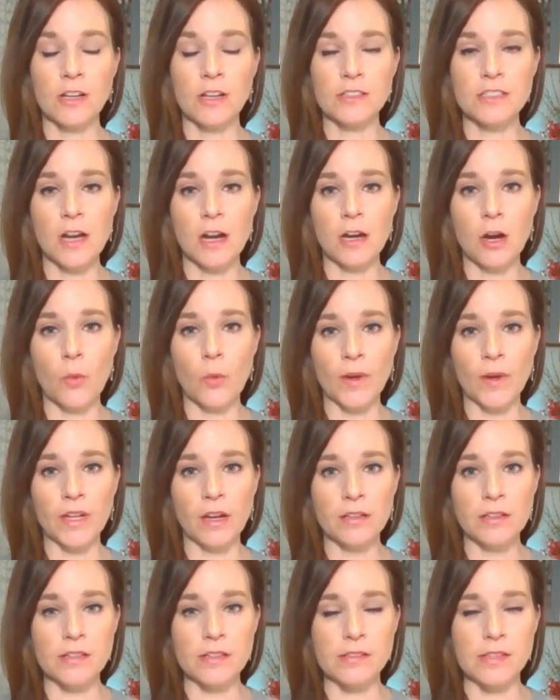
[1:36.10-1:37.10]
Santiago went
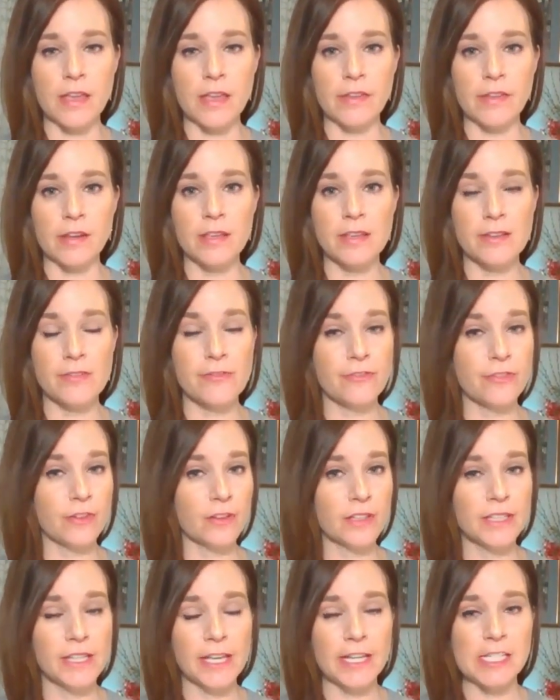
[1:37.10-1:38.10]
on to say that he
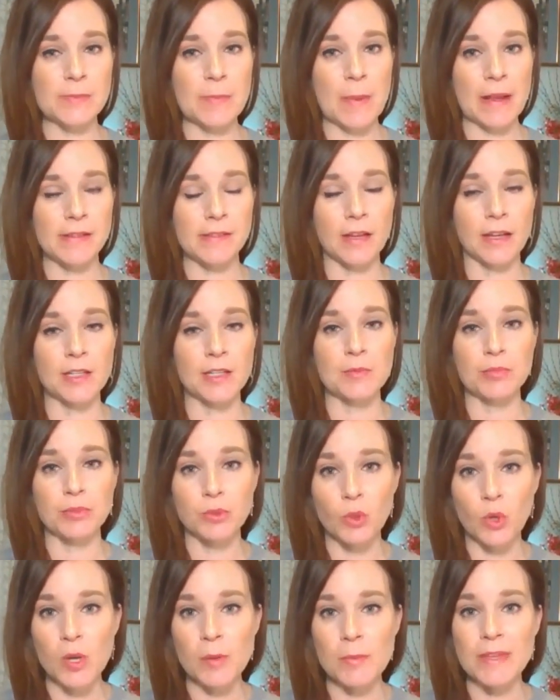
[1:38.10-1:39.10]
fully expects
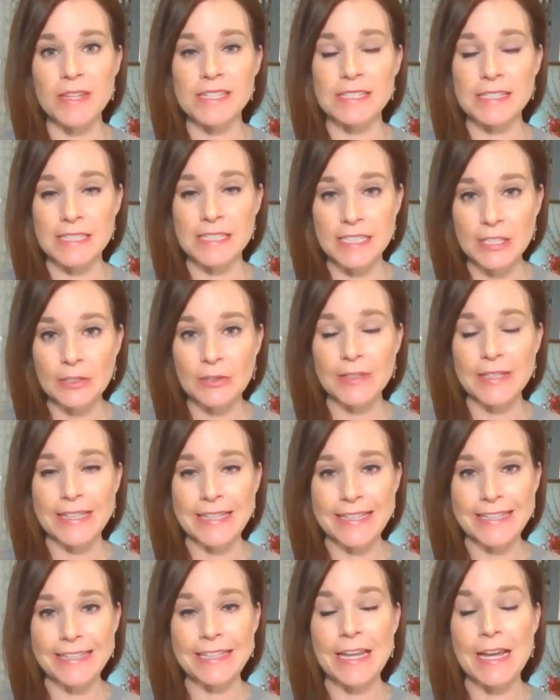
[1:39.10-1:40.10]
unemployment here
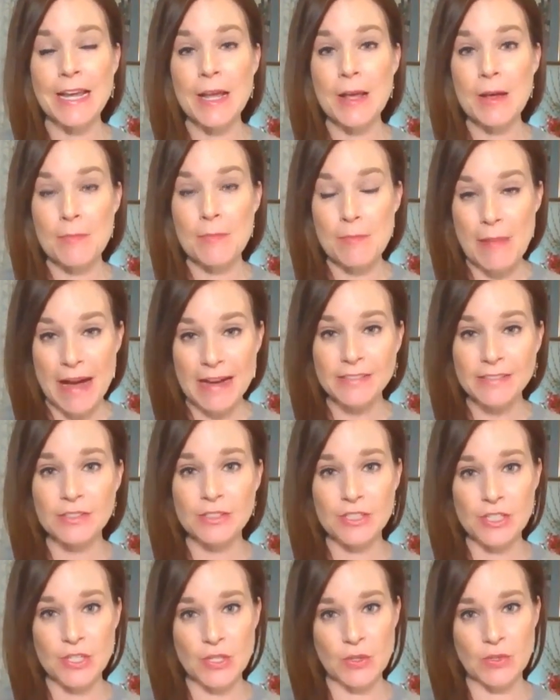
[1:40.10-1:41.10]
in
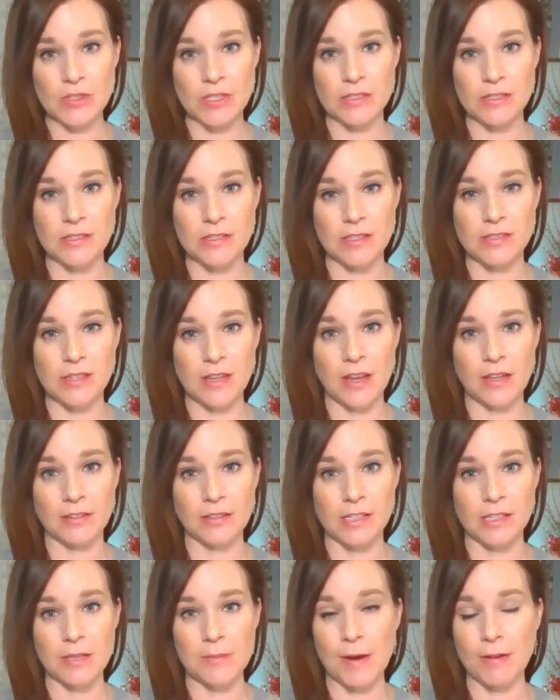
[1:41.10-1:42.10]
Massachusetts to
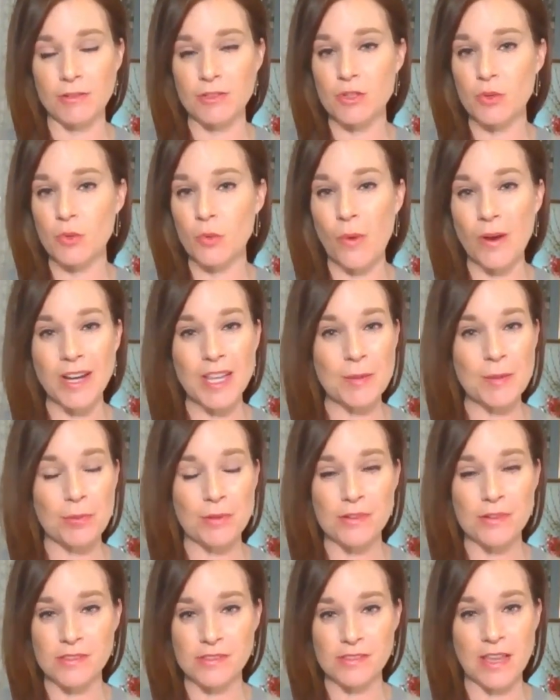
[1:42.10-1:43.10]
stand at about
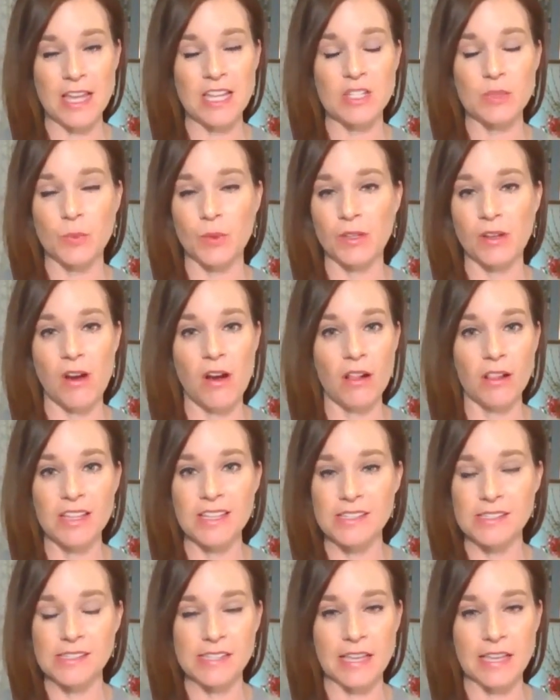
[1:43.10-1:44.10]
20% when all
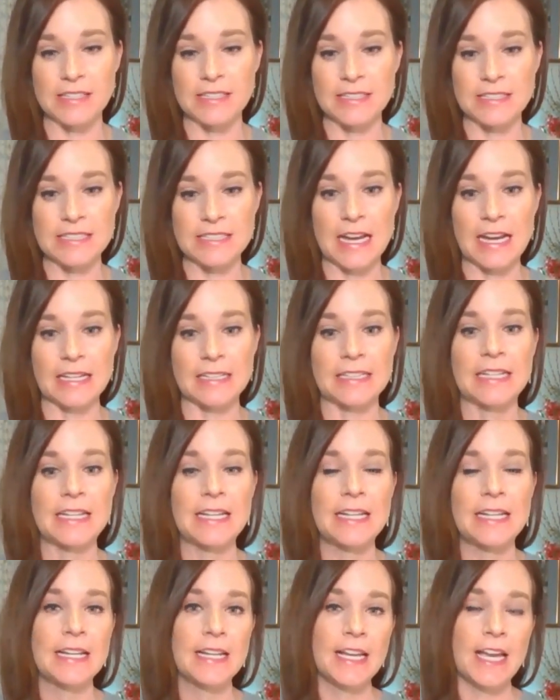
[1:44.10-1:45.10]
is said and done,
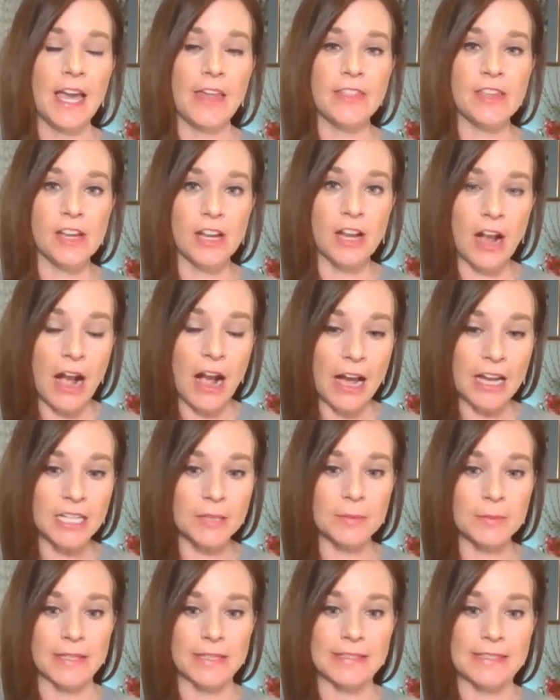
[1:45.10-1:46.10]
and the
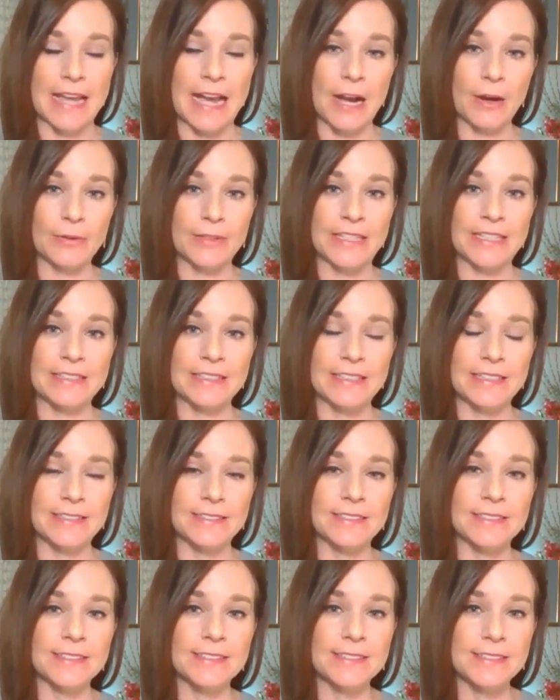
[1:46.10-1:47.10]
economy down at
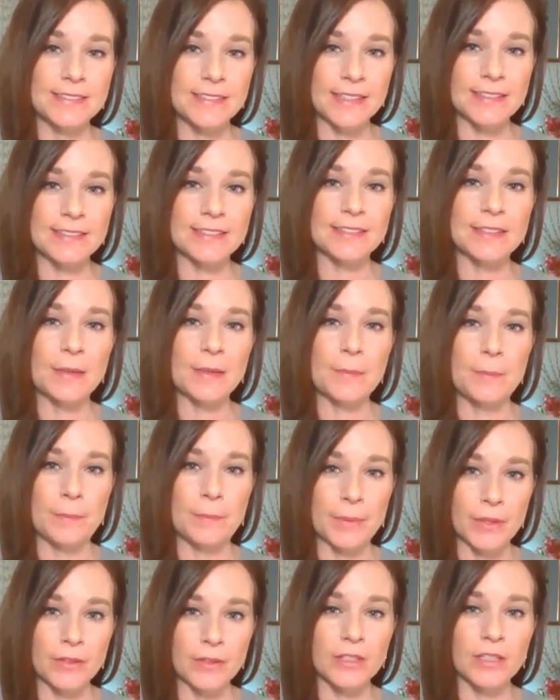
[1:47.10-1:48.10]
least $6
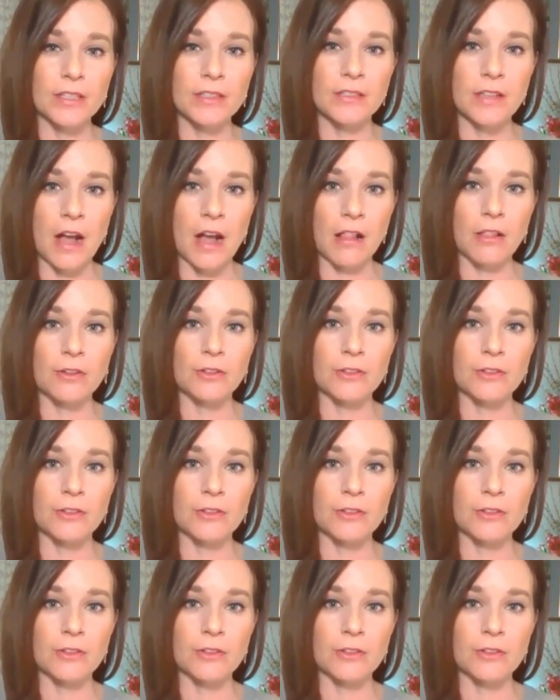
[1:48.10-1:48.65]
billion